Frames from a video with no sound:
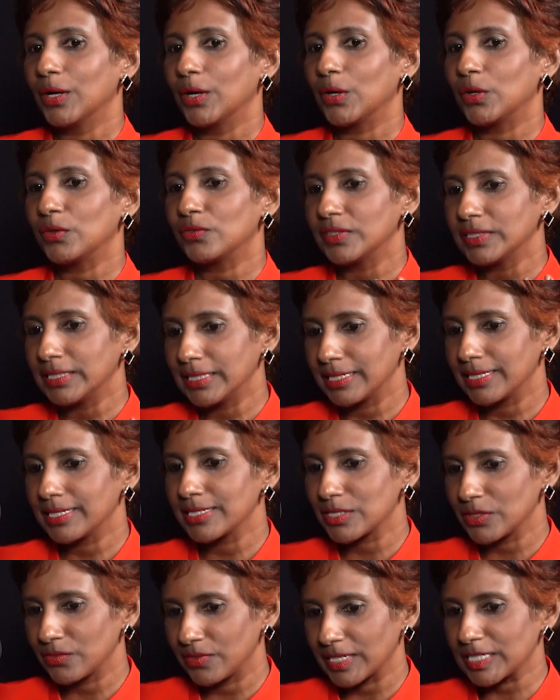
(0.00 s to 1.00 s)
over the
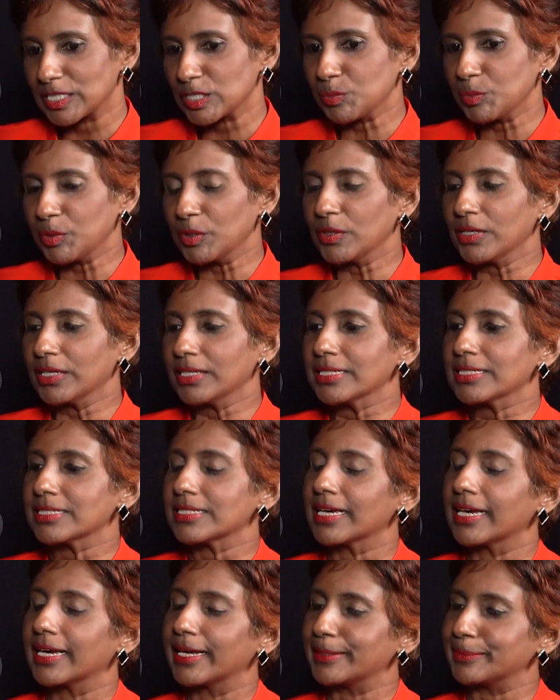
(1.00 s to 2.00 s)
years of experience
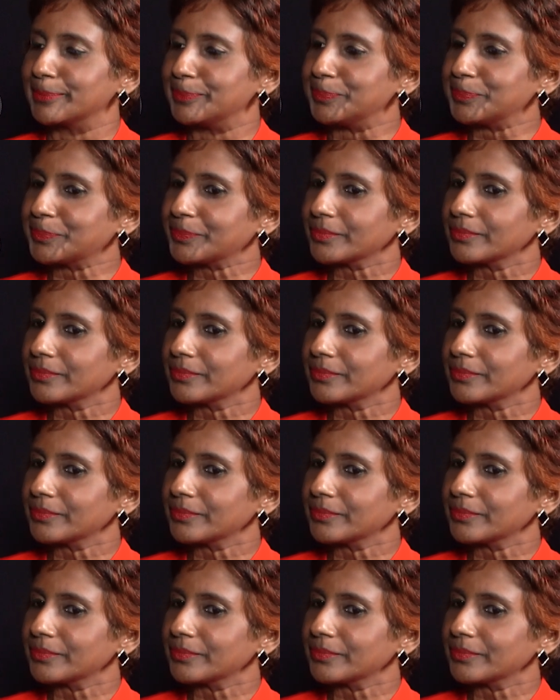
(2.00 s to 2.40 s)
and